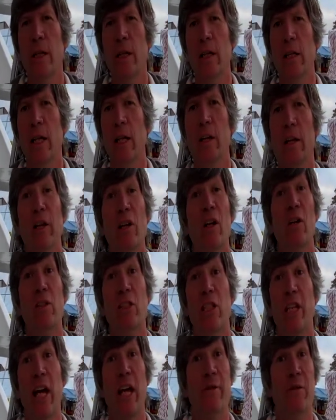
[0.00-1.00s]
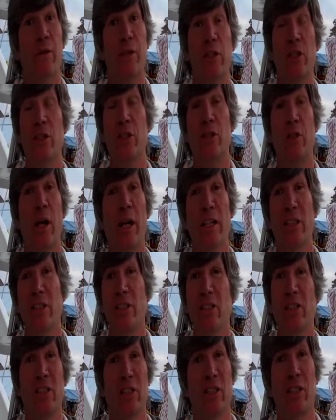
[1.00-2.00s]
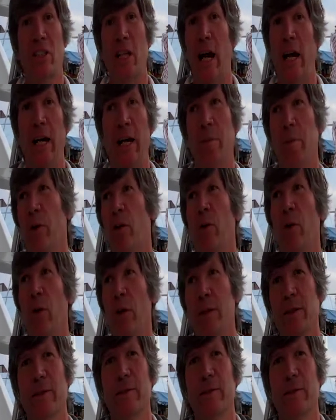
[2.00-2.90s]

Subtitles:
They don't even know it's a cat versus try. It's just tied up in court.